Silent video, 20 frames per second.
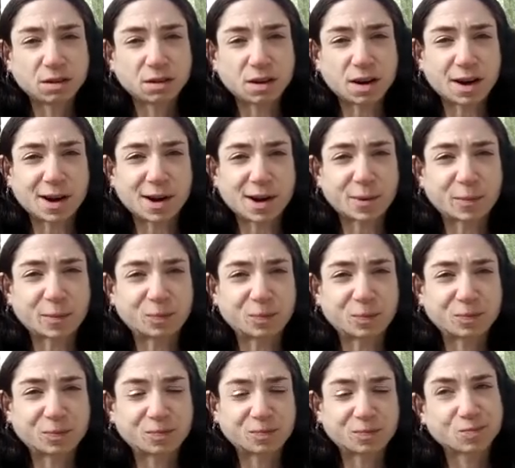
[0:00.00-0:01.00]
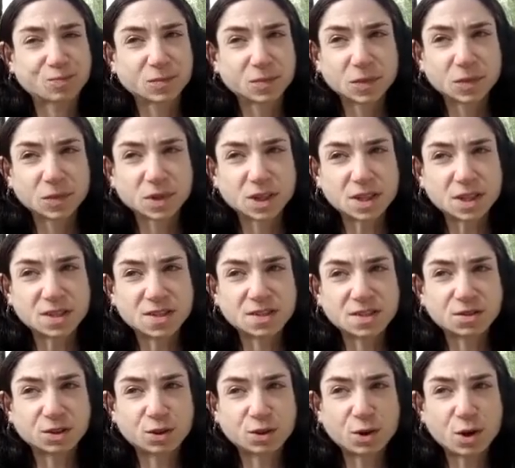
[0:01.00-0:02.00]
Um, it's
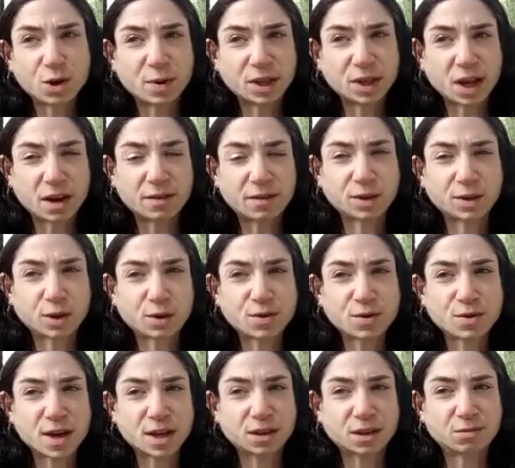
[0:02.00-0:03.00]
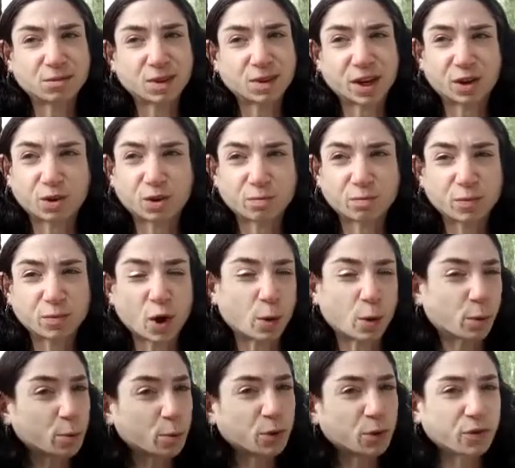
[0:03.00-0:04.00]
still a bit heavier than like
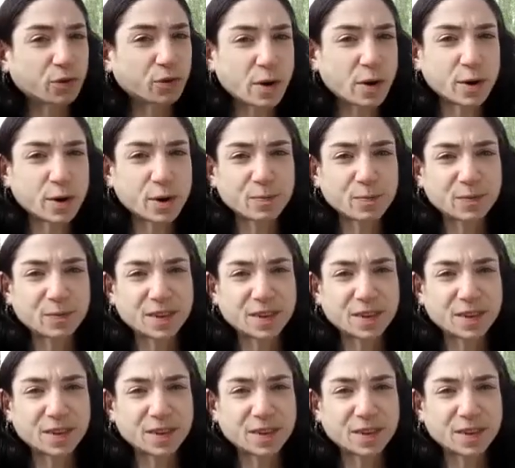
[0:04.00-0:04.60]
all-purpose flour,